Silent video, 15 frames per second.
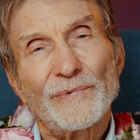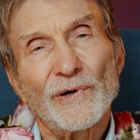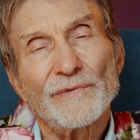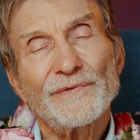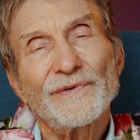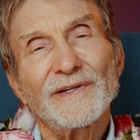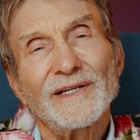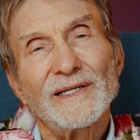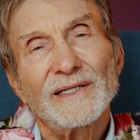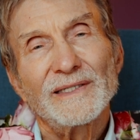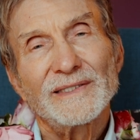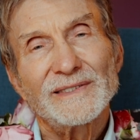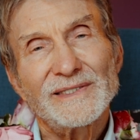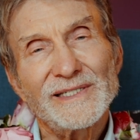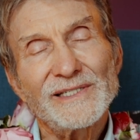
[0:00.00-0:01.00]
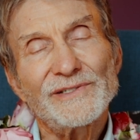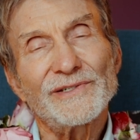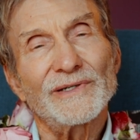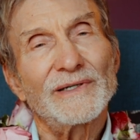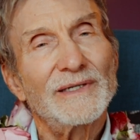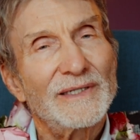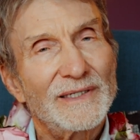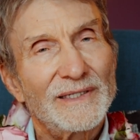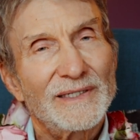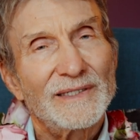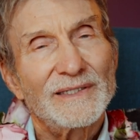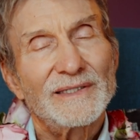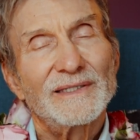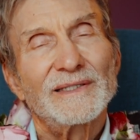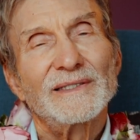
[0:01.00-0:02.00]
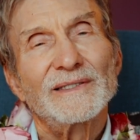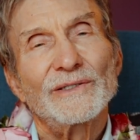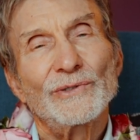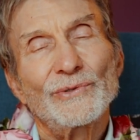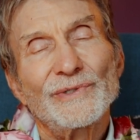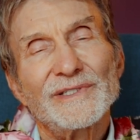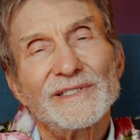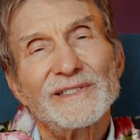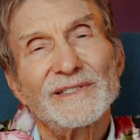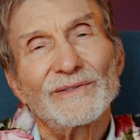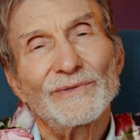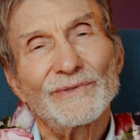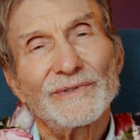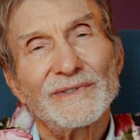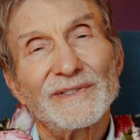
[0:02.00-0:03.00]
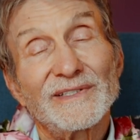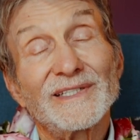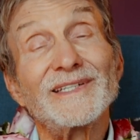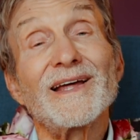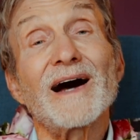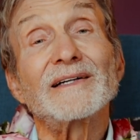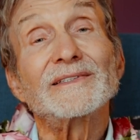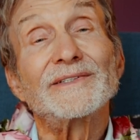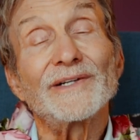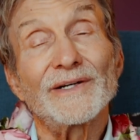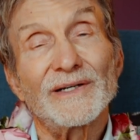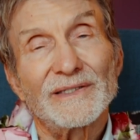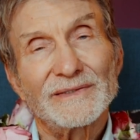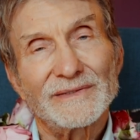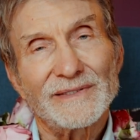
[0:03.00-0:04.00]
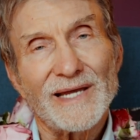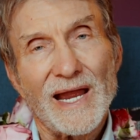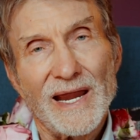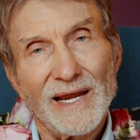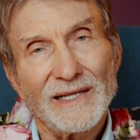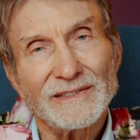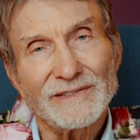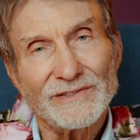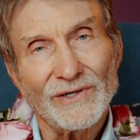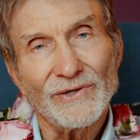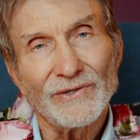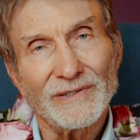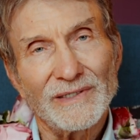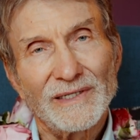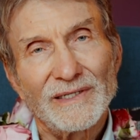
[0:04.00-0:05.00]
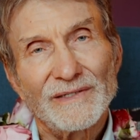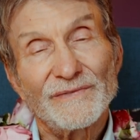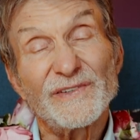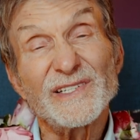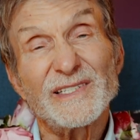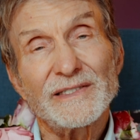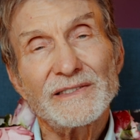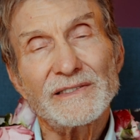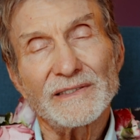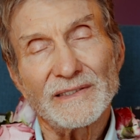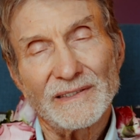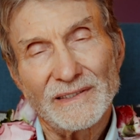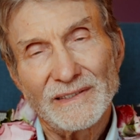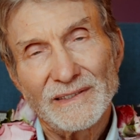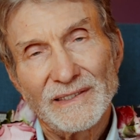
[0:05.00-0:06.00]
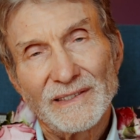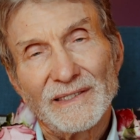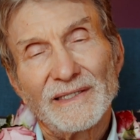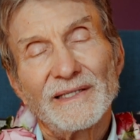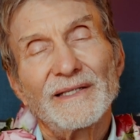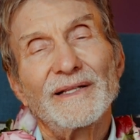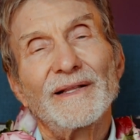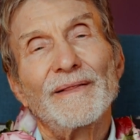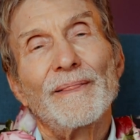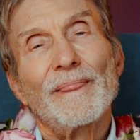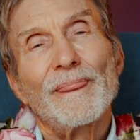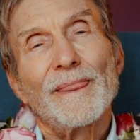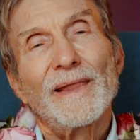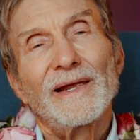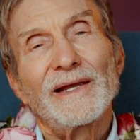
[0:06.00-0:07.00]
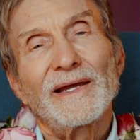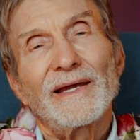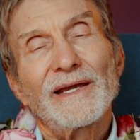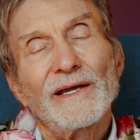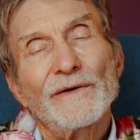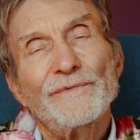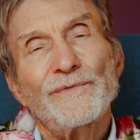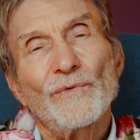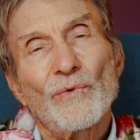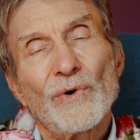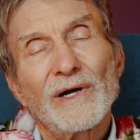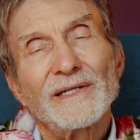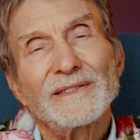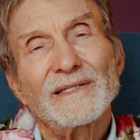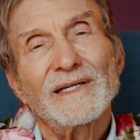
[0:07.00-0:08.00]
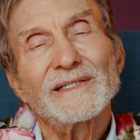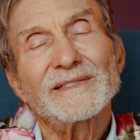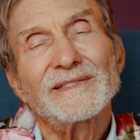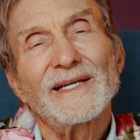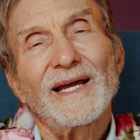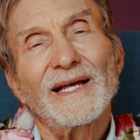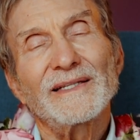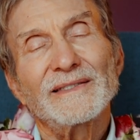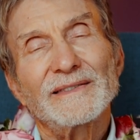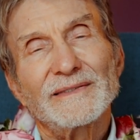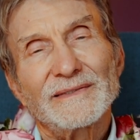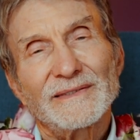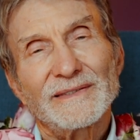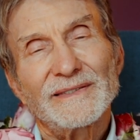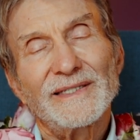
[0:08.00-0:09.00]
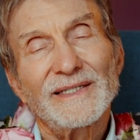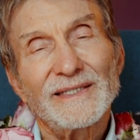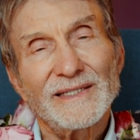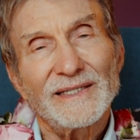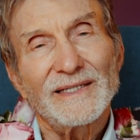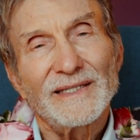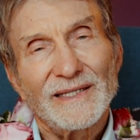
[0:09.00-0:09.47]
perfect teacher who is the doctor, the hands-on physician. If one does that, then